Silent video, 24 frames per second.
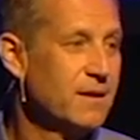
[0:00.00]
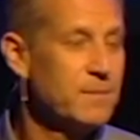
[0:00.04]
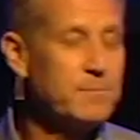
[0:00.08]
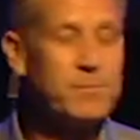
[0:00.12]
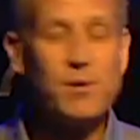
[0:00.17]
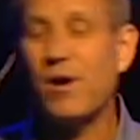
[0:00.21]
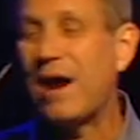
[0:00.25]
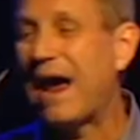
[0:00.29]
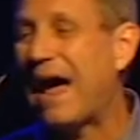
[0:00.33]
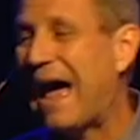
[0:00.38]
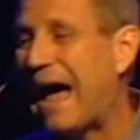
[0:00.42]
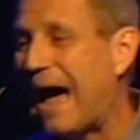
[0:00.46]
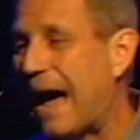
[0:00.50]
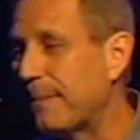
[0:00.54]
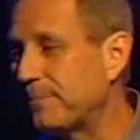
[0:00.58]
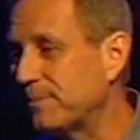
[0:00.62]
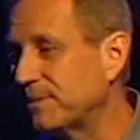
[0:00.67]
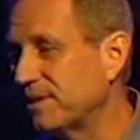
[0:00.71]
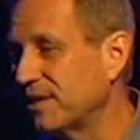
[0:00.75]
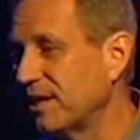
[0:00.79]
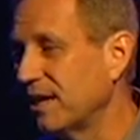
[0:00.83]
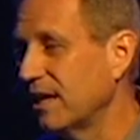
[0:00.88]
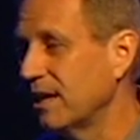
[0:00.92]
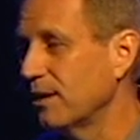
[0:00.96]

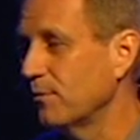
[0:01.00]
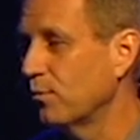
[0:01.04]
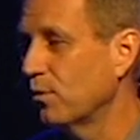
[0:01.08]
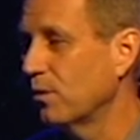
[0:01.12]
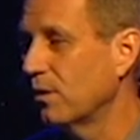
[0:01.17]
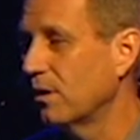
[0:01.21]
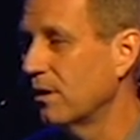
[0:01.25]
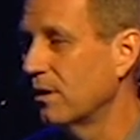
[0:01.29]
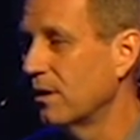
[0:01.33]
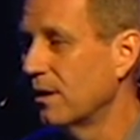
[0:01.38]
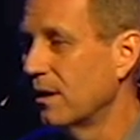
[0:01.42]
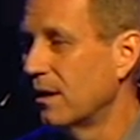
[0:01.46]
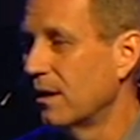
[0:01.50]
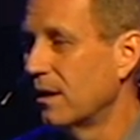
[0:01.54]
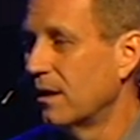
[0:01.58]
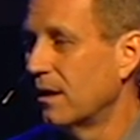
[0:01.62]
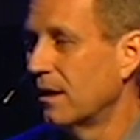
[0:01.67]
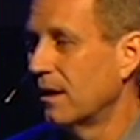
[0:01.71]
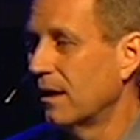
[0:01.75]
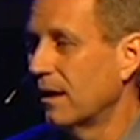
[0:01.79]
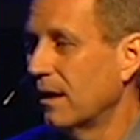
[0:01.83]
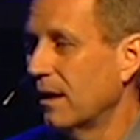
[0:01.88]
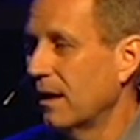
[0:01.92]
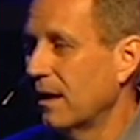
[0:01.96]
Perhaps he will
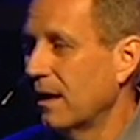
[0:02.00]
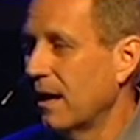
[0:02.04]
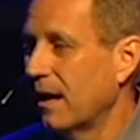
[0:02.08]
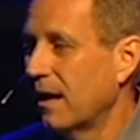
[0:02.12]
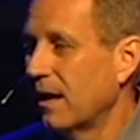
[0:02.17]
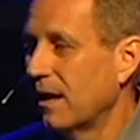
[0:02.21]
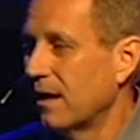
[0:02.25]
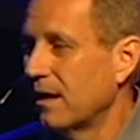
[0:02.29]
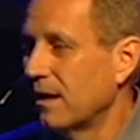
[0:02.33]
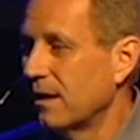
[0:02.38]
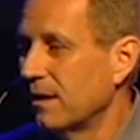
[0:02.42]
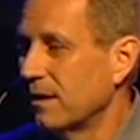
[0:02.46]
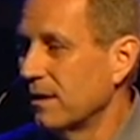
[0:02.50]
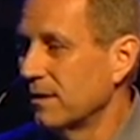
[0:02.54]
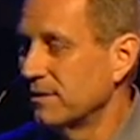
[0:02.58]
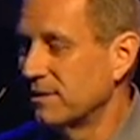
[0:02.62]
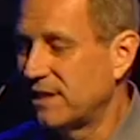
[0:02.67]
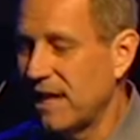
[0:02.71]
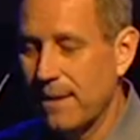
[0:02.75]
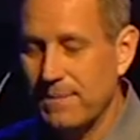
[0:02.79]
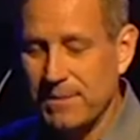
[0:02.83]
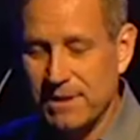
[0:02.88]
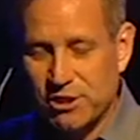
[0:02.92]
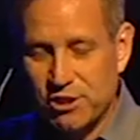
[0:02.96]

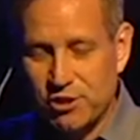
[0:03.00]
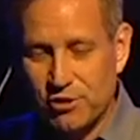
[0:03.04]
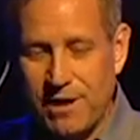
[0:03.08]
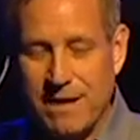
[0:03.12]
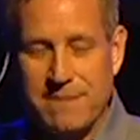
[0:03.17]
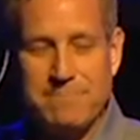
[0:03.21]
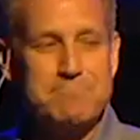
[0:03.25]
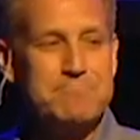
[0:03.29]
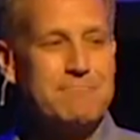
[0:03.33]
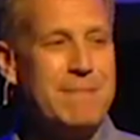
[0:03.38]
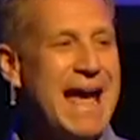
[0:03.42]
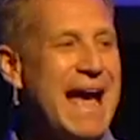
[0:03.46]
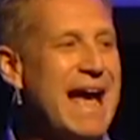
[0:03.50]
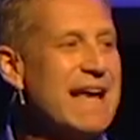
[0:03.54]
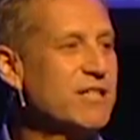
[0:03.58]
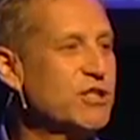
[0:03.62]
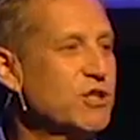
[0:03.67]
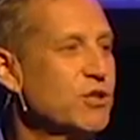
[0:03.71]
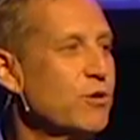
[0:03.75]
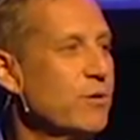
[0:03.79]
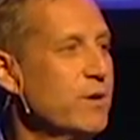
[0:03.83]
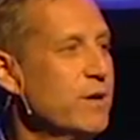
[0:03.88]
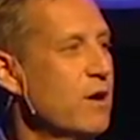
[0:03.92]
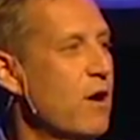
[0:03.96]
demonstrate
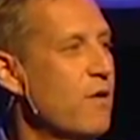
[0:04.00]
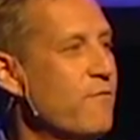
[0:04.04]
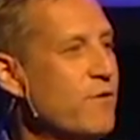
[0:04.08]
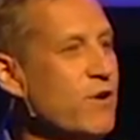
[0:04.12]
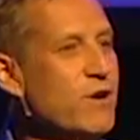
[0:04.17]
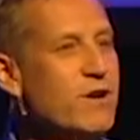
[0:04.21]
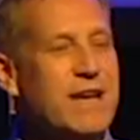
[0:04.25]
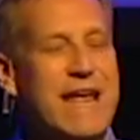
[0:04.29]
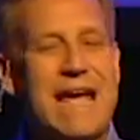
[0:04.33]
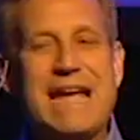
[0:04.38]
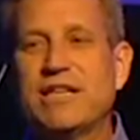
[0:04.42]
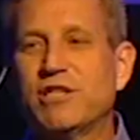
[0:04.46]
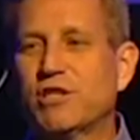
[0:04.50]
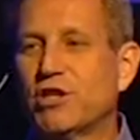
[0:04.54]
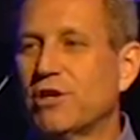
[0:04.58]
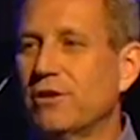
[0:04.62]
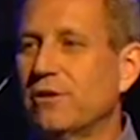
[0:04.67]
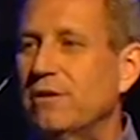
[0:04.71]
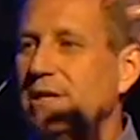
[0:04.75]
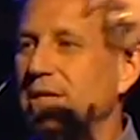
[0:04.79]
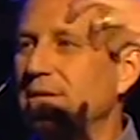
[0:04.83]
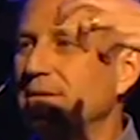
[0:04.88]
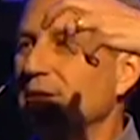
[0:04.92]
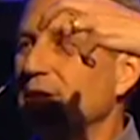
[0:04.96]
mastery over
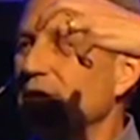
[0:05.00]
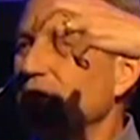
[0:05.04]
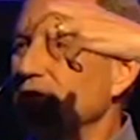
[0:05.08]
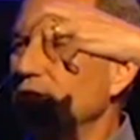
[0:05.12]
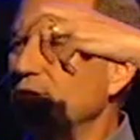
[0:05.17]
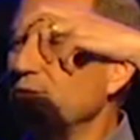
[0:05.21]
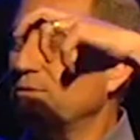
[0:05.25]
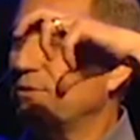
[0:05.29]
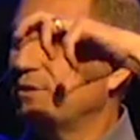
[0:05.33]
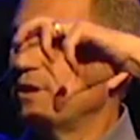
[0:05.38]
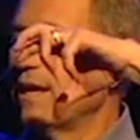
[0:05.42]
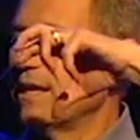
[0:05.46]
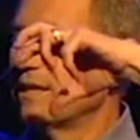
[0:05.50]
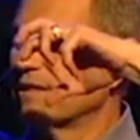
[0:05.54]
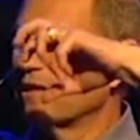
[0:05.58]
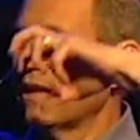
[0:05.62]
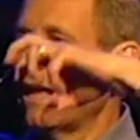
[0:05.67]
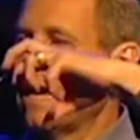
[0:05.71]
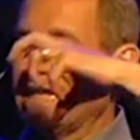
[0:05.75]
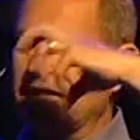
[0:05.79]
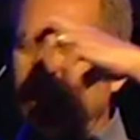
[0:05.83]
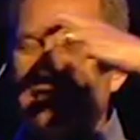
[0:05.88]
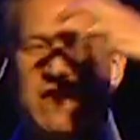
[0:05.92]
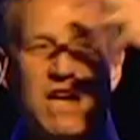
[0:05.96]
nature and do things
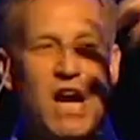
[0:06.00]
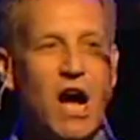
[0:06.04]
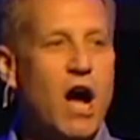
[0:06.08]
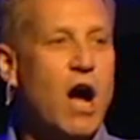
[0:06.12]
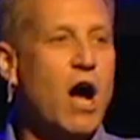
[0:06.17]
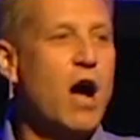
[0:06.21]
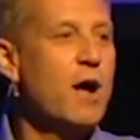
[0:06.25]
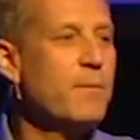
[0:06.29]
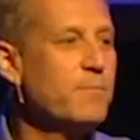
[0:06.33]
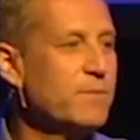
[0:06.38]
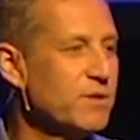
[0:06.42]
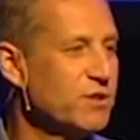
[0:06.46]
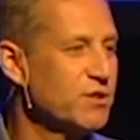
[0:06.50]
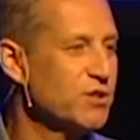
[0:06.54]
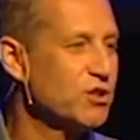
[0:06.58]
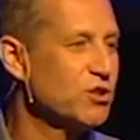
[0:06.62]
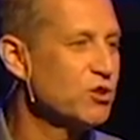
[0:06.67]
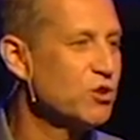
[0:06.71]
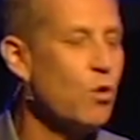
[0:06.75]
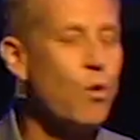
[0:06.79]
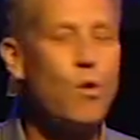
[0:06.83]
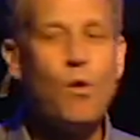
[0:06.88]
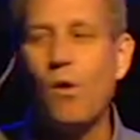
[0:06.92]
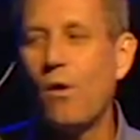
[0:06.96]
like calm the
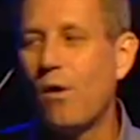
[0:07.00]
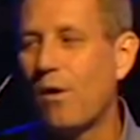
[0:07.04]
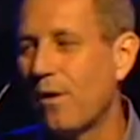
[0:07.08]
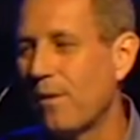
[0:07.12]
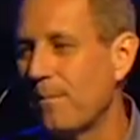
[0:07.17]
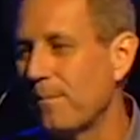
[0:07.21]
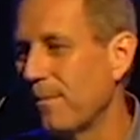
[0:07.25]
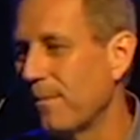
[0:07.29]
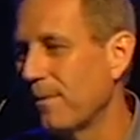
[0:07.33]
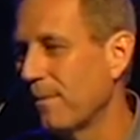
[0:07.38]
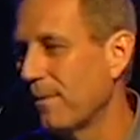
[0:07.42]
storm.